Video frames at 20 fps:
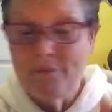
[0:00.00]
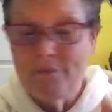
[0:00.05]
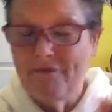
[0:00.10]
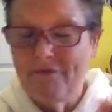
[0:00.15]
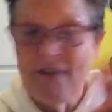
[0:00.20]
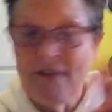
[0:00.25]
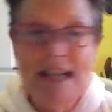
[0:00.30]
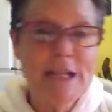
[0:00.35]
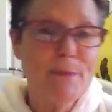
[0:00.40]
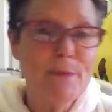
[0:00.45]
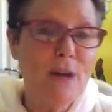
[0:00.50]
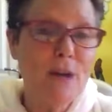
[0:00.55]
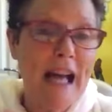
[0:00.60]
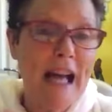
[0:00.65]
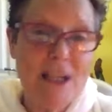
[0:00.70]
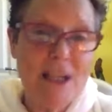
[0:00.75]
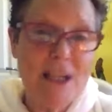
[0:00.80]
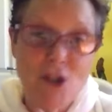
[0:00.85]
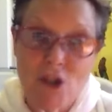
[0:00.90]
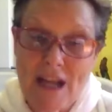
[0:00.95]
Facebook
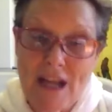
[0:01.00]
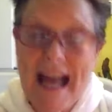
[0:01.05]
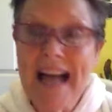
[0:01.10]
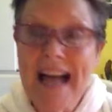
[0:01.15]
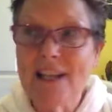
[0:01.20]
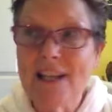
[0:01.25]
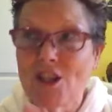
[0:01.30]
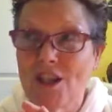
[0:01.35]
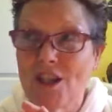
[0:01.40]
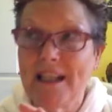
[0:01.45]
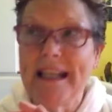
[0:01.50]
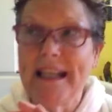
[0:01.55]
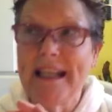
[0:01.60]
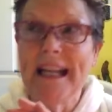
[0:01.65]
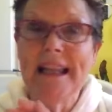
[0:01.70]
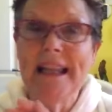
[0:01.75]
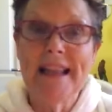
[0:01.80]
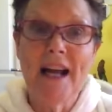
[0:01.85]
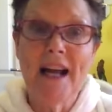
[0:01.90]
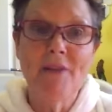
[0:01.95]
actually
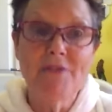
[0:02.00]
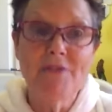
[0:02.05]
loves